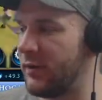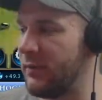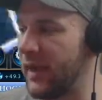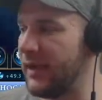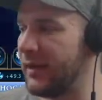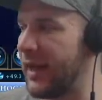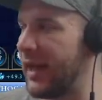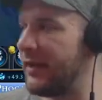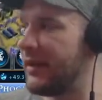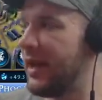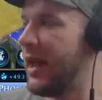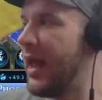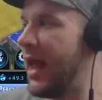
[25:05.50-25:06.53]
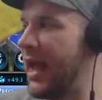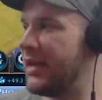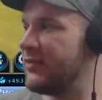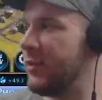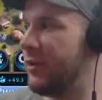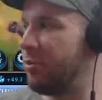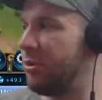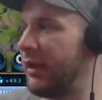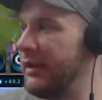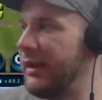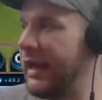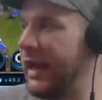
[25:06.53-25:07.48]
the mainland as we were
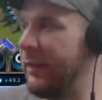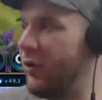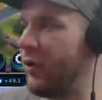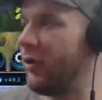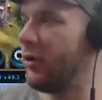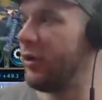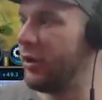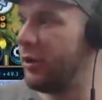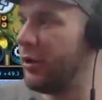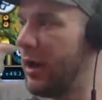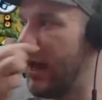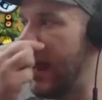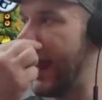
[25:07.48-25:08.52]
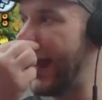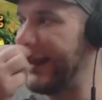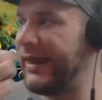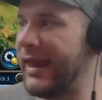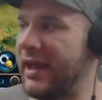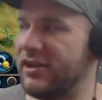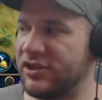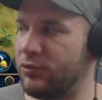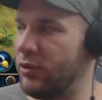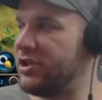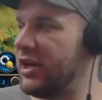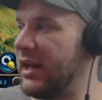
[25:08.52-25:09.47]
playing the game earlier, and then
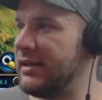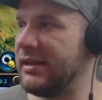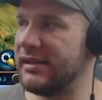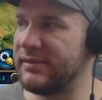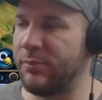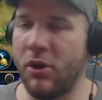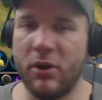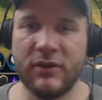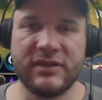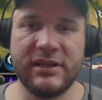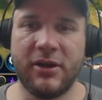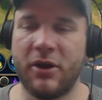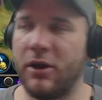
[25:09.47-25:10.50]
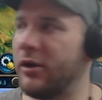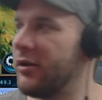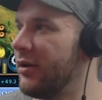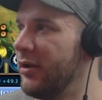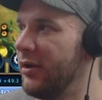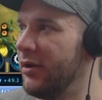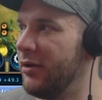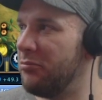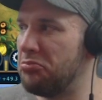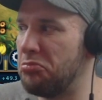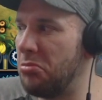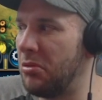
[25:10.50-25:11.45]
switching into this policy card,
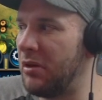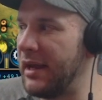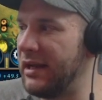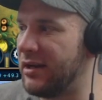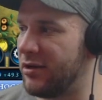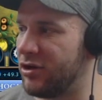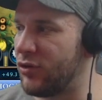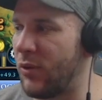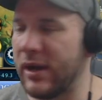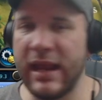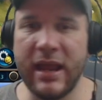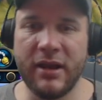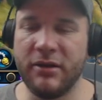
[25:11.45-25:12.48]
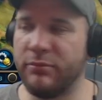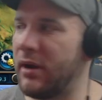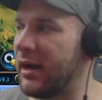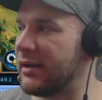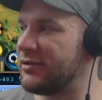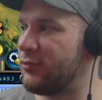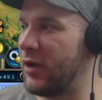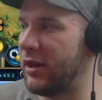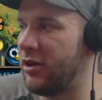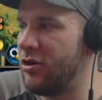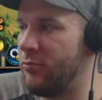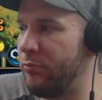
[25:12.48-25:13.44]
like, 2,800 bucks
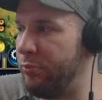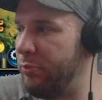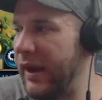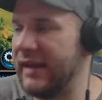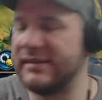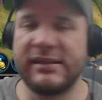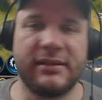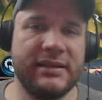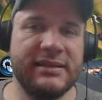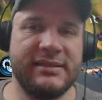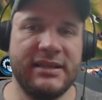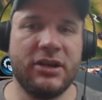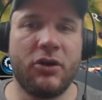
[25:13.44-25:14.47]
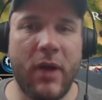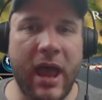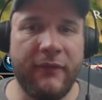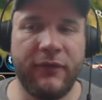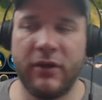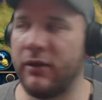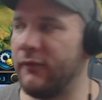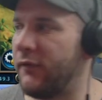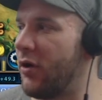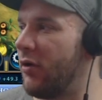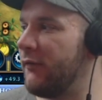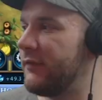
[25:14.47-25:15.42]
with basically zero effort
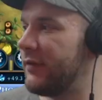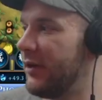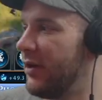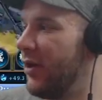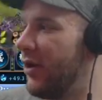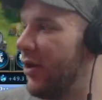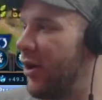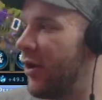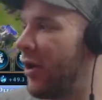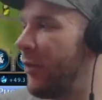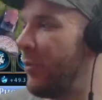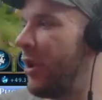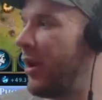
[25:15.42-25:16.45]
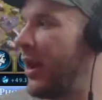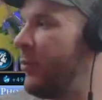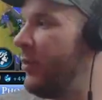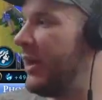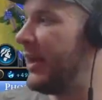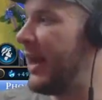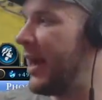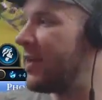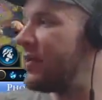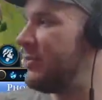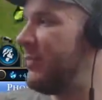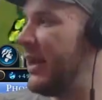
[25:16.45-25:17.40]
involved on our part. And we can
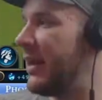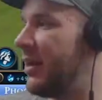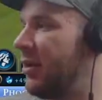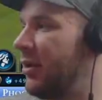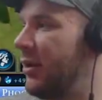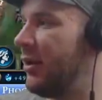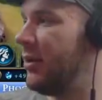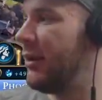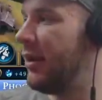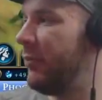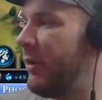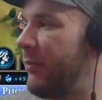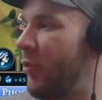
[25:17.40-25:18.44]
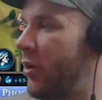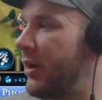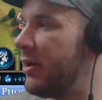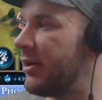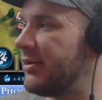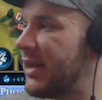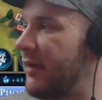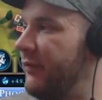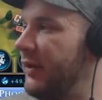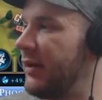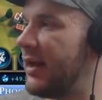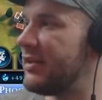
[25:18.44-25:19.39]
actually make a little bit more here, because I
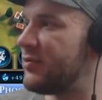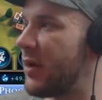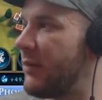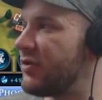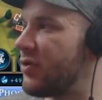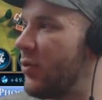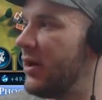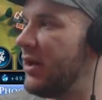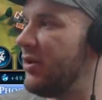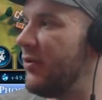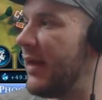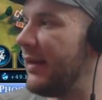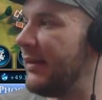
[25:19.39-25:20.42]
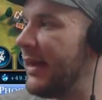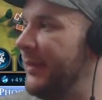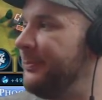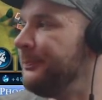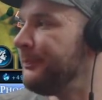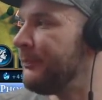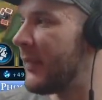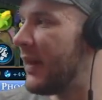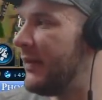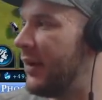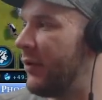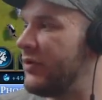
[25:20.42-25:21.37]
realized when I was going to do that
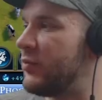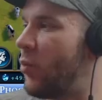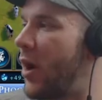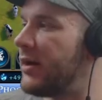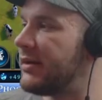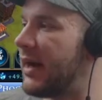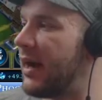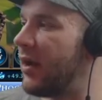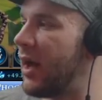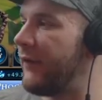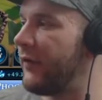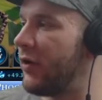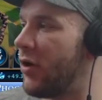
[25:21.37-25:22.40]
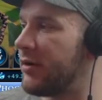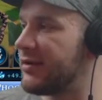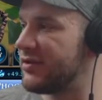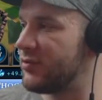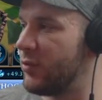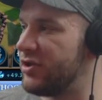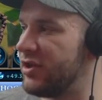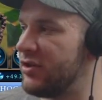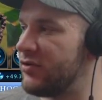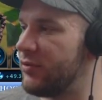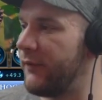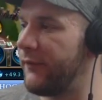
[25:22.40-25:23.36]
there is one tile I forgot to switch
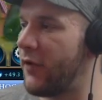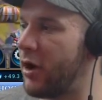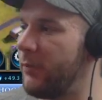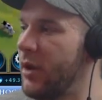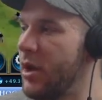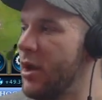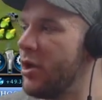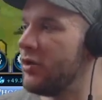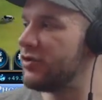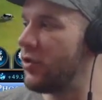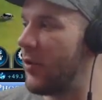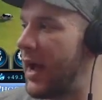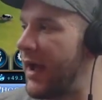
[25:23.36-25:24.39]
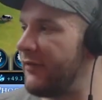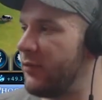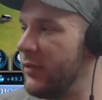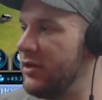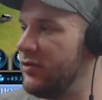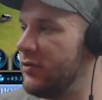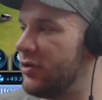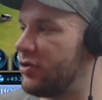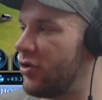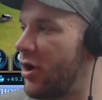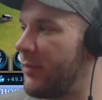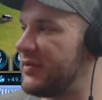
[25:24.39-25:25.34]
into a farm. So after we do the
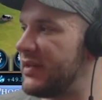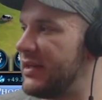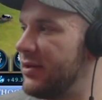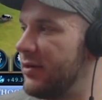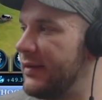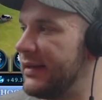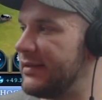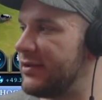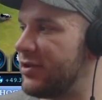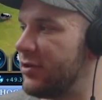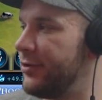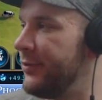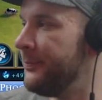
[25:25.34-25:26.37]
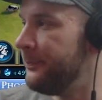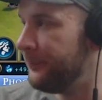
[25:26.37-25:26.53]
chops here this turn,